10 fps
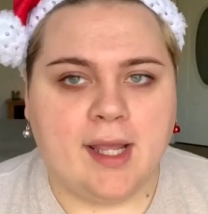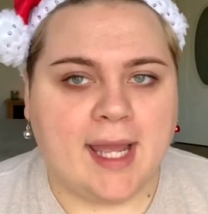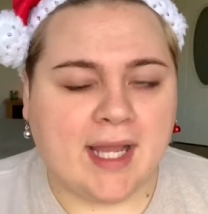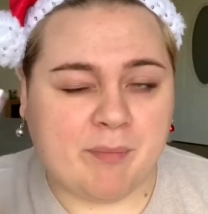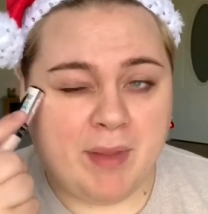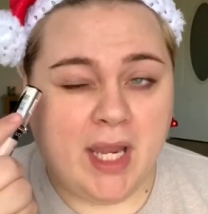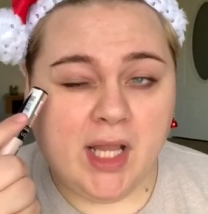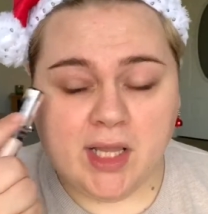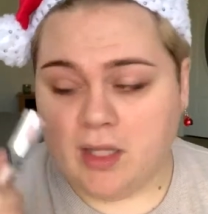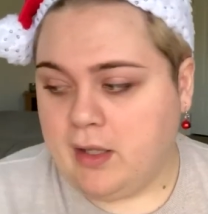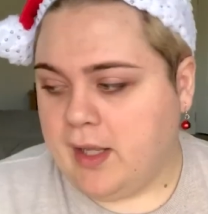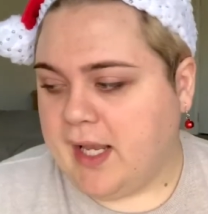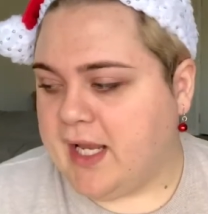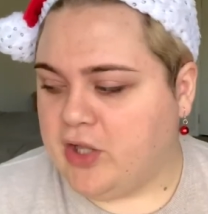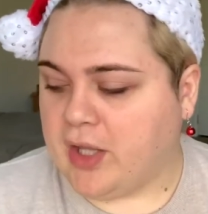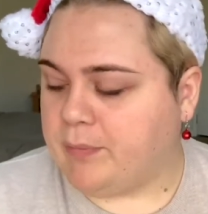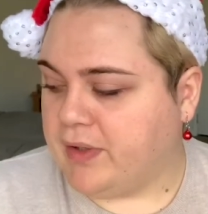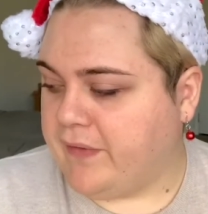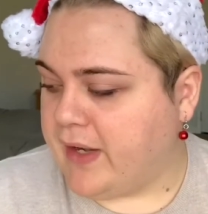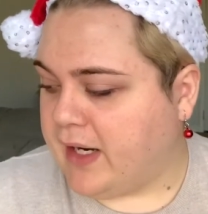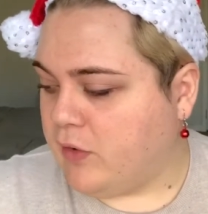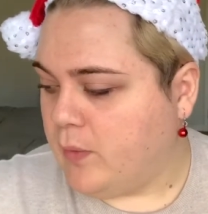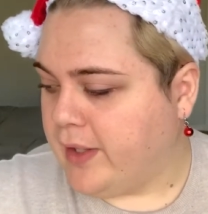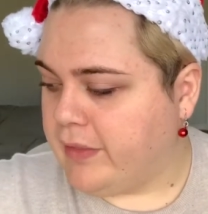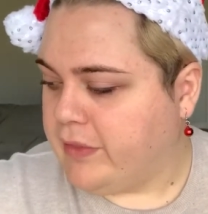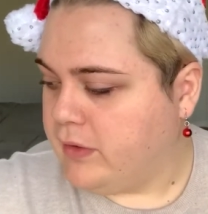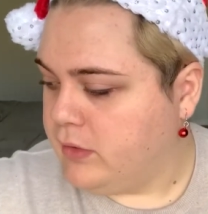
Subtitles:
as a base and just blend that out with